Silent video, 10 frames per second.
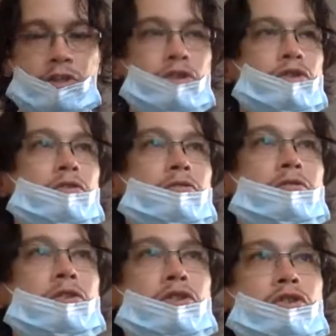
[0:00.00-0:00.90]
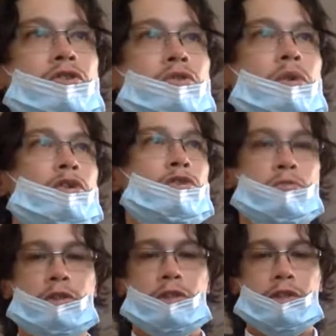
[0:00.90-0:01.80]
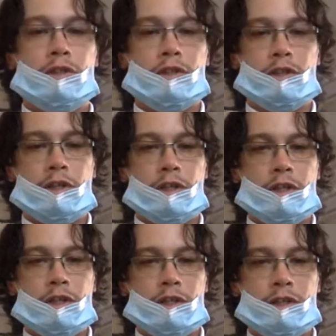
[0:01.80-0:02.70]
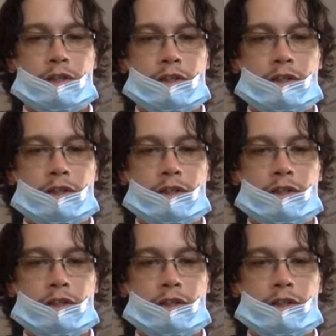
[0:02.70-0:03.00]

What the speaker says: So there's no washrooms here, and